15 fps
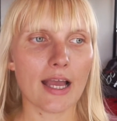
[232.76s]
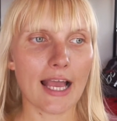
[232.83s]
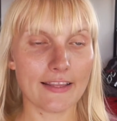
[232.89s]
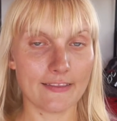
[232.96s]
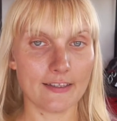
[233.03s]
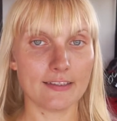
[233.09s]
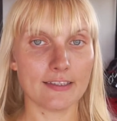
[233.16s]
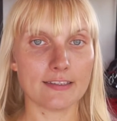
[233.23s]

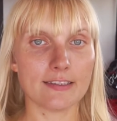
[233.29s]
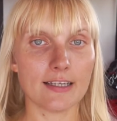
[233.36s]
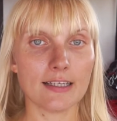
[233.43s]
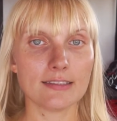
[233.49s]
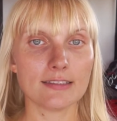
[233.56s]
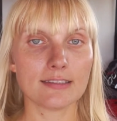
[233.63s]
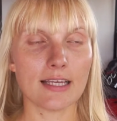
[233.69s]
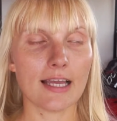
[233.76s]
And I did
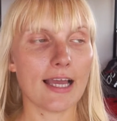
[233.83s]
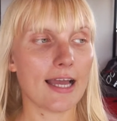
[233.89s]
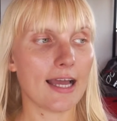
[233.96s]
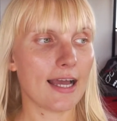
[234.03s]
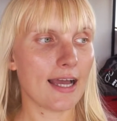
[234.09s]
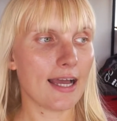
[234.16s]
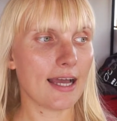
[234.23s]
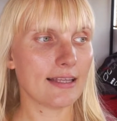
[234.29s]
that,
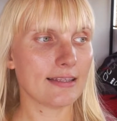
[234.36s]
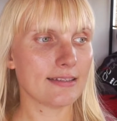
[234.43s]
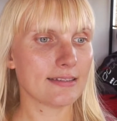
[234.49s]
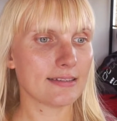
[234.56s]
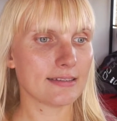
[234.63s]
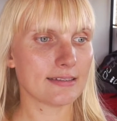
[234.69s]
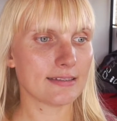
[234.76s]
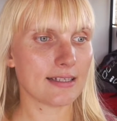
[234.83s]
and
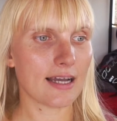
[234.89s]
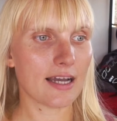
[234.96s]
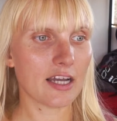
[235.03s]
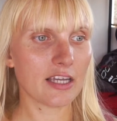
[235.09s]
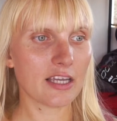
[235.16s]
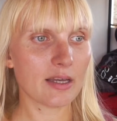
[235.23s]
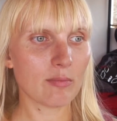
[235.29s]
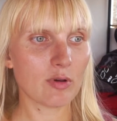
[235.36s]

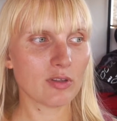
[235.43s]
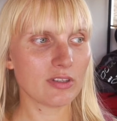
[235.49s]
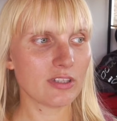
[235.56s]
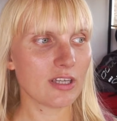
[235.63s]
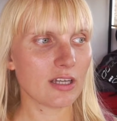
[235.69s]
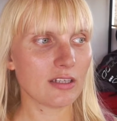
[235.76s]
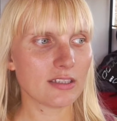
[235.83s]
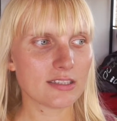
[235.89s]
I am on
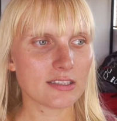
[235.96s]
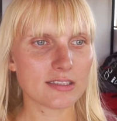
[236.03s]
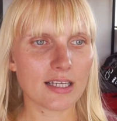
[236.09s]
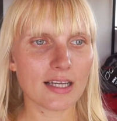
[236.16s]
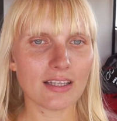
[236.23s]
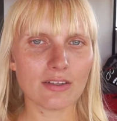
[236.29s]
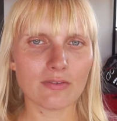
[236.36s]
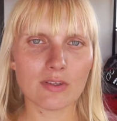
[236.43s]
the other
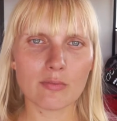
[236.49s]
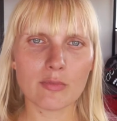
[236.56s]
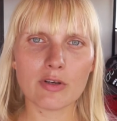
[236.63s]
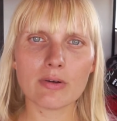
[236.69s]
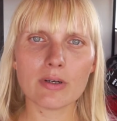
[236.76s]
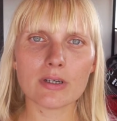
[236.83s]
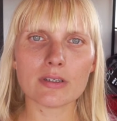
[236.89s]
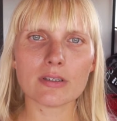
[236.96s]
side of the
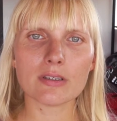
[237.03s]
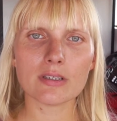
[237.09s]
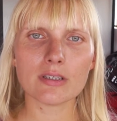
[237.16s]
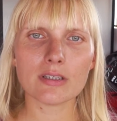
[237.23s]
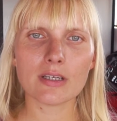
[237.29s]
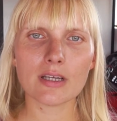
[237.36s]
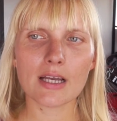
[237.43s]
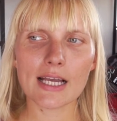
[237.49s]
mirror.
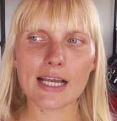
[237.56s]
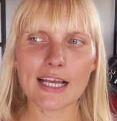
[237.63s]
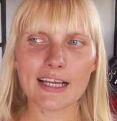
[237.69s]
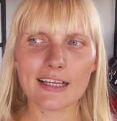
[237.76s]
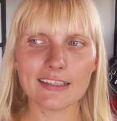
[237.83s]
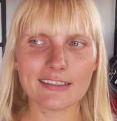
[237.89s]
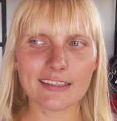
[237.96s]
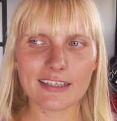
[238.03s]

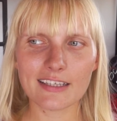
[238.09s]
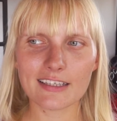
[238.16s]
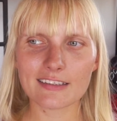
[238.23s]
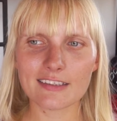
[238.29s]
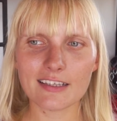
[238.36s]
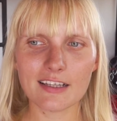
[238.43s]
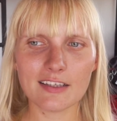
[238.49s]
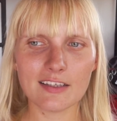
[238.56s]
And I can
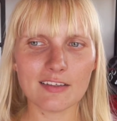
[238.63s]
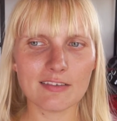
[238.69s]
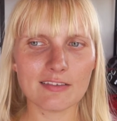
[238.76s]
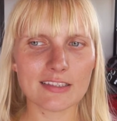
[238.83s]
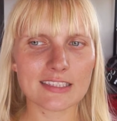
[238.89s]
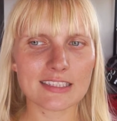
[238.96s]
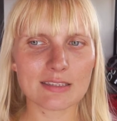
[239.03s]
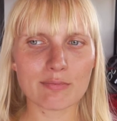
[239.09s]
tell you,
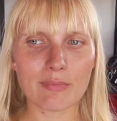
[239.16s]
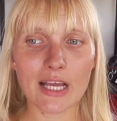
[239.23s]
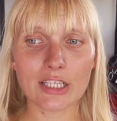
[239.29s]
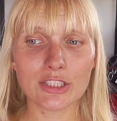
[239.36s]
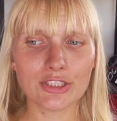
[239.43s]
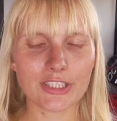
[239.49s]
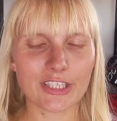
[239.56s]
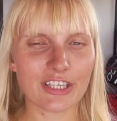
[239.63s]
it's
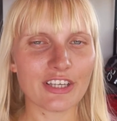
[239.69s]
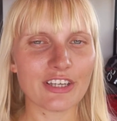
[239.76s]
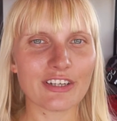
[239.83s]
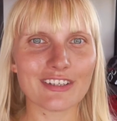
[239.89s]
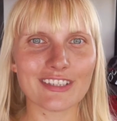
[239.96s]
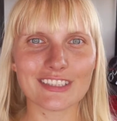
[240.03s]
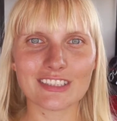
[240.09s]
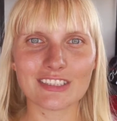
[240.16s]
magic
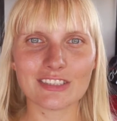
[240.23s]
here. It's